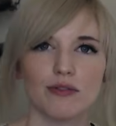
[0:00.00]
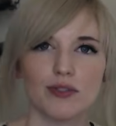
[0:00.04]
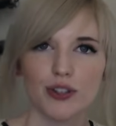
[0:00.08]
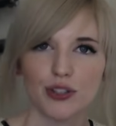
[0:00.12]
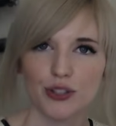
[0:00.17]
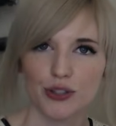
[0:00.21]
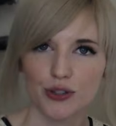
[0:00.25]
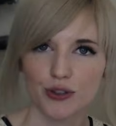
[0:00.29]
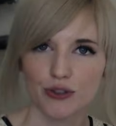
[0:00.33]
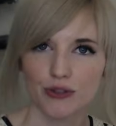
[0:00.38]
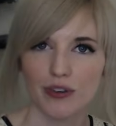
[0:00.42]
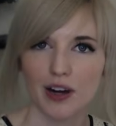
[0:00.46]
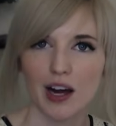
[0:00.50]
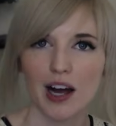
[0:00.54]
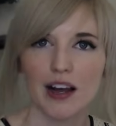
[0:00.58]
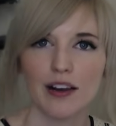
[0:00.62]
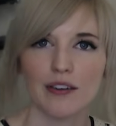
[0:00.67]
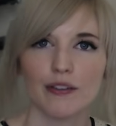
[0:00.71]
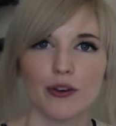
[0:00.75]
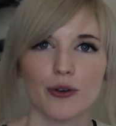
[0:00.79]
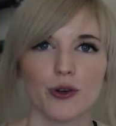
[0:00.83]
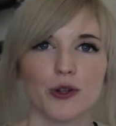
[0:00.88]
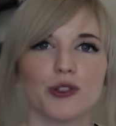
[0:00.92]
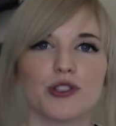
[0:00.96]
the
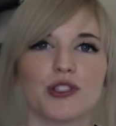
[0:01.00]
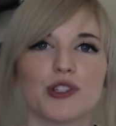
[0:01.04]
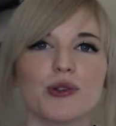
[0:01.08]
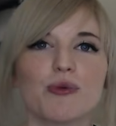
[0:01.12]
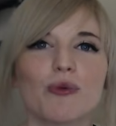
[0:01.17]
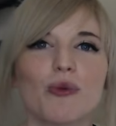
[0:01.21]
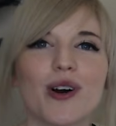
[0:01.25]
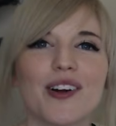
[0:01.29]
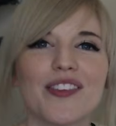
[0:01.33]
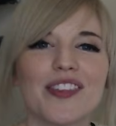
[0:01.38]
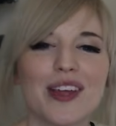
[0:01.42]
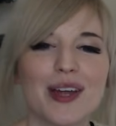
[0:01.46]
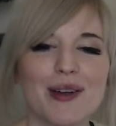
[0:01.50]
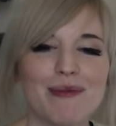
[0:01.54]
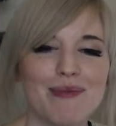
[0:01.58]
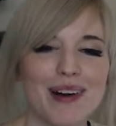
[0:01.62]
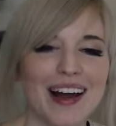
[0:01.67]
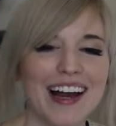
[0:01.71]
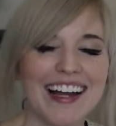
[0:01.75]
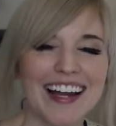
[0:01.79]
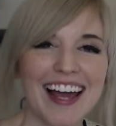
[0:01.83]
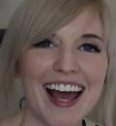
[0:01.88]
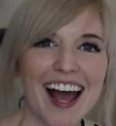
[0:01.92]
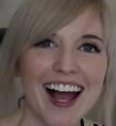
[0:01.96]
survivors and what they
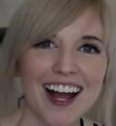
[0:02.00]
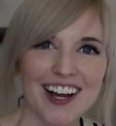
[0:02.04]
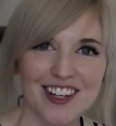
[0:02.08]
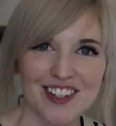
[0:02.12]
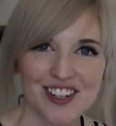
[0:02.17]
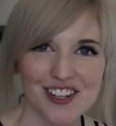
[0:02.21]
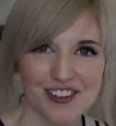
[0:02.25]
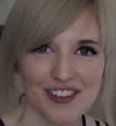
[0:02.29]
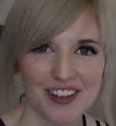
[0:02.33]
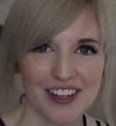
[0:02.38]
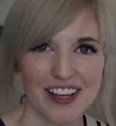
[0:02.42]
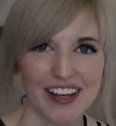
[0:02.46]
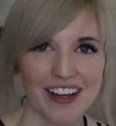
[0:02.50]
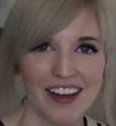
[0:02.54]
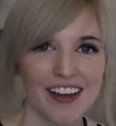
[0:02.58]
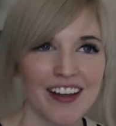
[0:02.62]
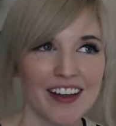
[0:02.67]
might actually